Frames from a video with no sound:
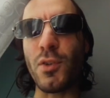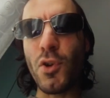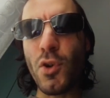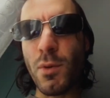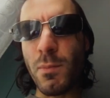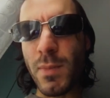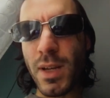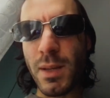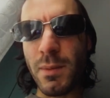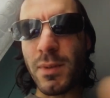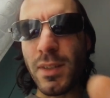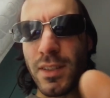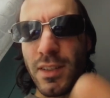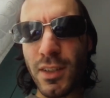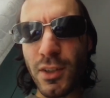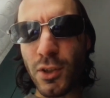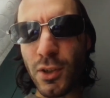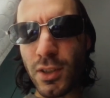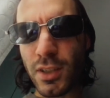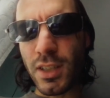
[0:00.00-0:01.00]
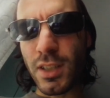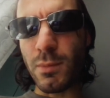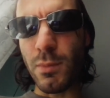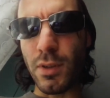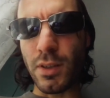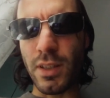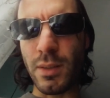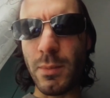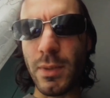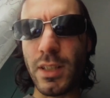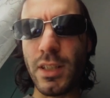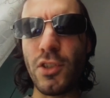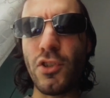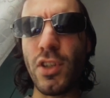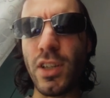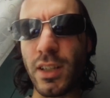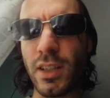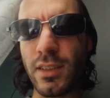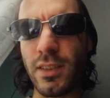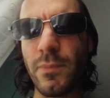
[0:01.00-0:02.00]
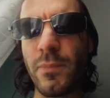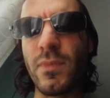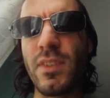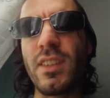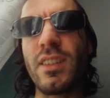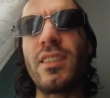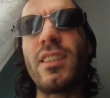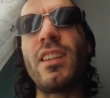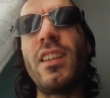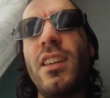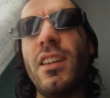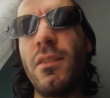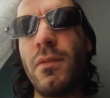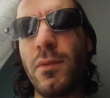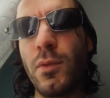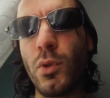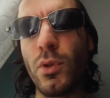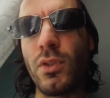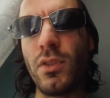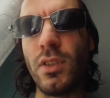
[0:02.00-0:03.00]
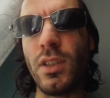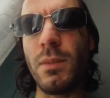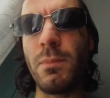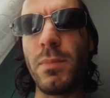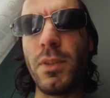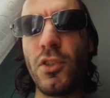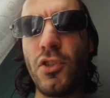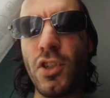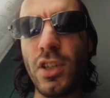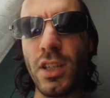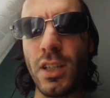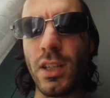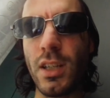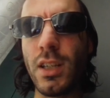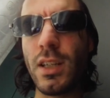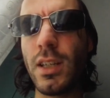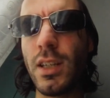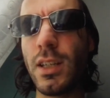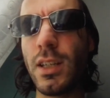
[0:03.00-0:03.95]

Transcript: from my mythical keyboard, my GX 640 APG